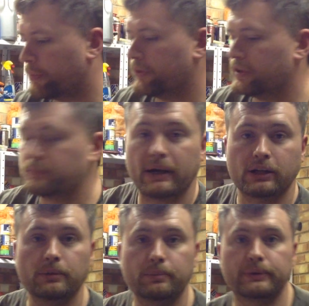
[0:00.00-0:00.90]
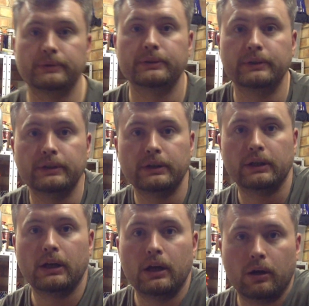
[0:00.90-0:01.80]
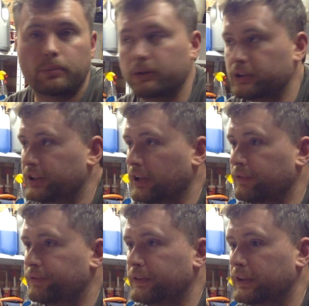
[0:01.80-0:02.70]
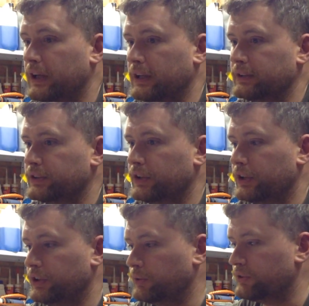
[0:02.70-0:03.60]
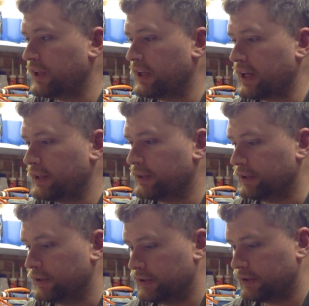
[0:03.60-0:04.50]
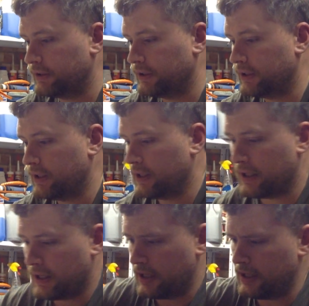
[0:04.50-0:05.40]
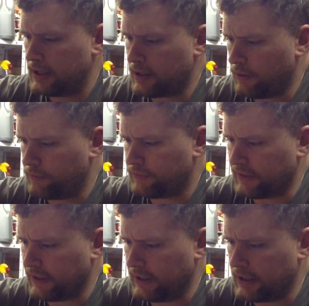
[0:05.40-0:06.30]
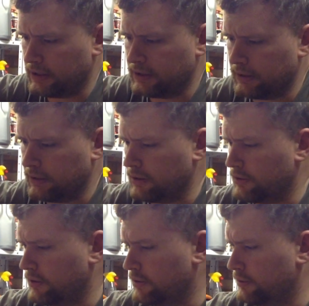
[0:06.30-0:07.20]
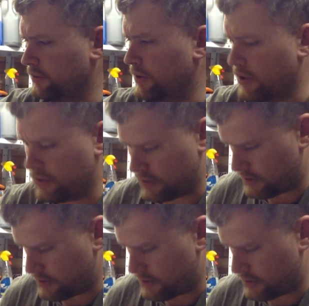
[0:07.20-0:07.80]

putting this back up on the shelf and using it in anger. Hopefully, and I don't know,